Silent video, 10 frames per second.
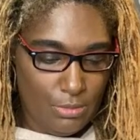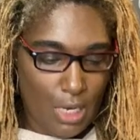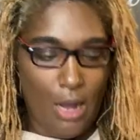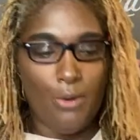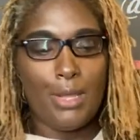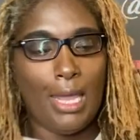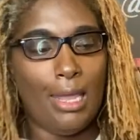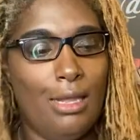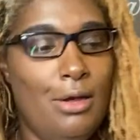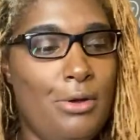Okay,
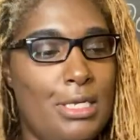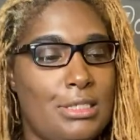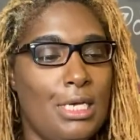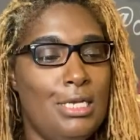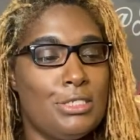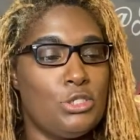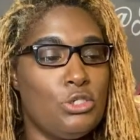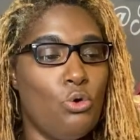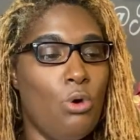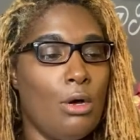here it is. It is
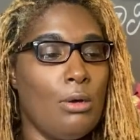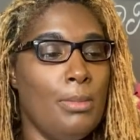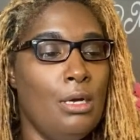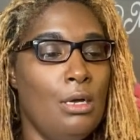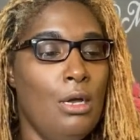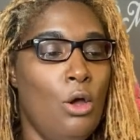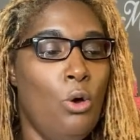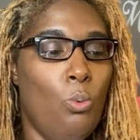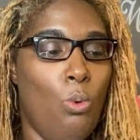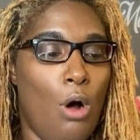Storm
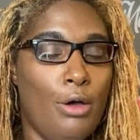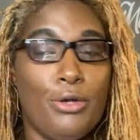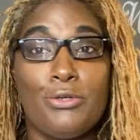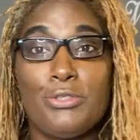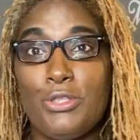Waters